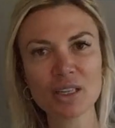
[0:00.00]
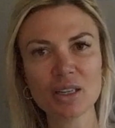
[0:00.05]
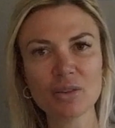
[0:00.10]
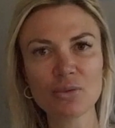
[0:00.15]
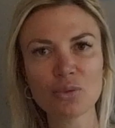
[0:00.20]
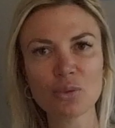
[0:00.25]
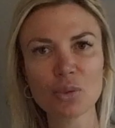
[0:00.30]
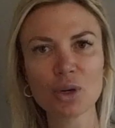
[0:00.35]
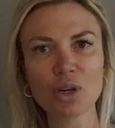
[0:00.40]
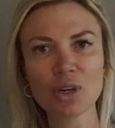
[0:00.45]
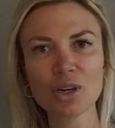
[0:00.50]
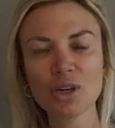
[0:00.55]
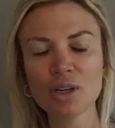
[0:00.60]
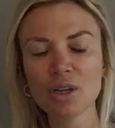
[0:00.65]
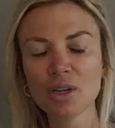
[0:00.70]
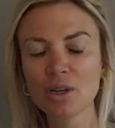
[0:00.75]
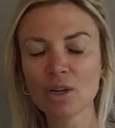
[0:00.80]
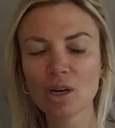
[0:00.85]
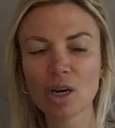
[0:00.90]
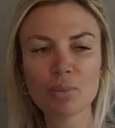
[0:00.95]
if
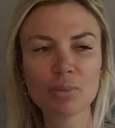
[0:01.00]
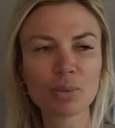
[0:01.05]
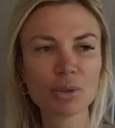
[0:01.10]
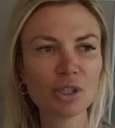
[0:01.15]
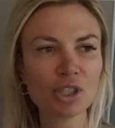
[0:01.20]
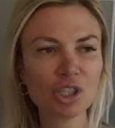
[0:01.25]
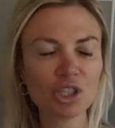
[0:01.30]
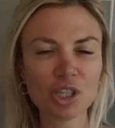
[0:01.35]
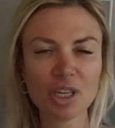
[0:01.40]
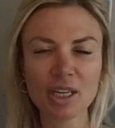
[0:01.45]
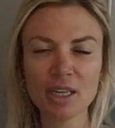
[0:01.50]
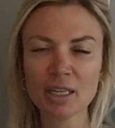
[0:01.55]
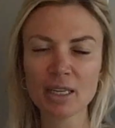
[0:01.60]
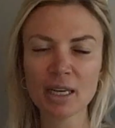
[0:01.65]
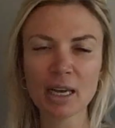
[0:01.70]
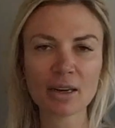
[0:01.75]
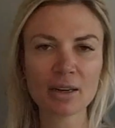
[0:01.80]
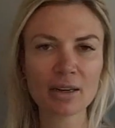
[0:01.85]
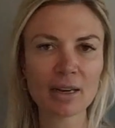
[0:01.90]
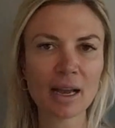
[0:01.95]
we're appreciating
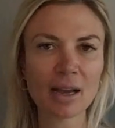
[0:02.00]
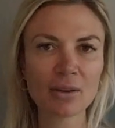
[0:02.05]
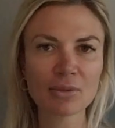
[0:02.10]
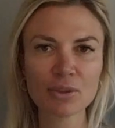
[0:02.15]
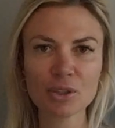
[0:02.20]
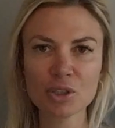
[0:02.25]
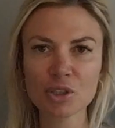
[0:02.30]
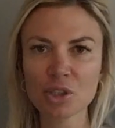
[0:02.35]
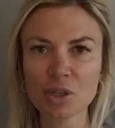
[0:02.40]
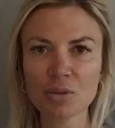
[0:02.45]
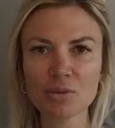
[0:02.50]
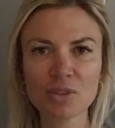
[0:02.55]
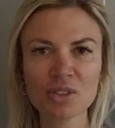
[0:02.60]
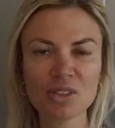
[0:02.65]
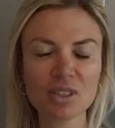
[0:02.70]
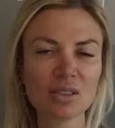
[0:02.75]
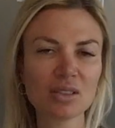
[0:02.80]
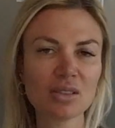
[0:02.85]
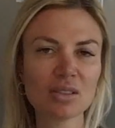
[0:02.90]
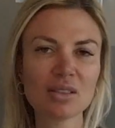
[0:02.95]
at an average of
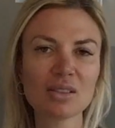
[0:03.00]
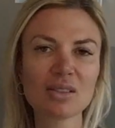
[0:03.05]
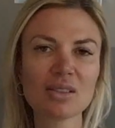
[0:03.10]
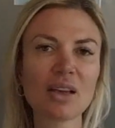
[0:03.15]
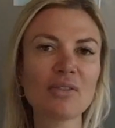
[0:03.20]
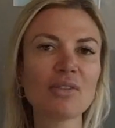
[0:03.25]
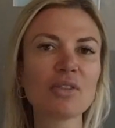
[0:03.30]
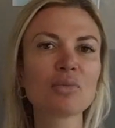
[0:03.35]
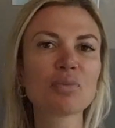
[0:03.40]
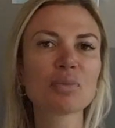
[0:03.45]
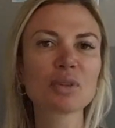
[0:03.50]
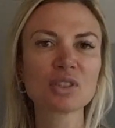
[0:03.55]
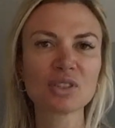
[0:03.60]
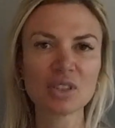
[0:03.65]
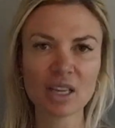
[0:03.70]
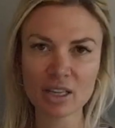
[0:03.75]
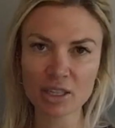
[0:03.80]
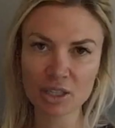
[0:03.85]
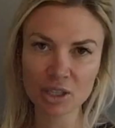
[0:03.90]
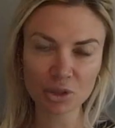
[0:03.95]
6 to
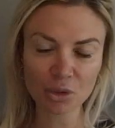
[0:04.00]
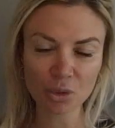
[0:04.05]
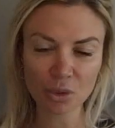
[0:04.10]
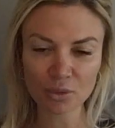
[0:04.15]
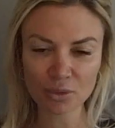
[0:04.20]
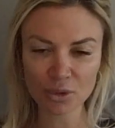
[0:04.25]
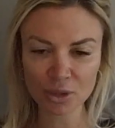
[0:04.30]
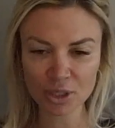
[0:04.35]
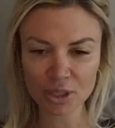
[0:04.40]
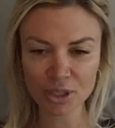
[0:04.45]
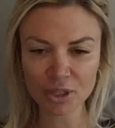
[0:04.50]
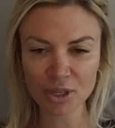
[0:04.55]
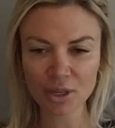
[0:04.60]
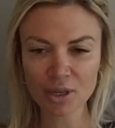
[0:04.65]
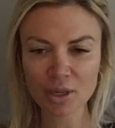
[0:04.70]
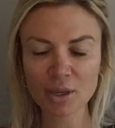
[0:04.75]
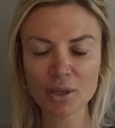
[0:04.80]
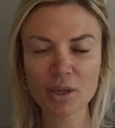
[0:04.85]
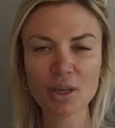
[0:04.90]
7% year over year,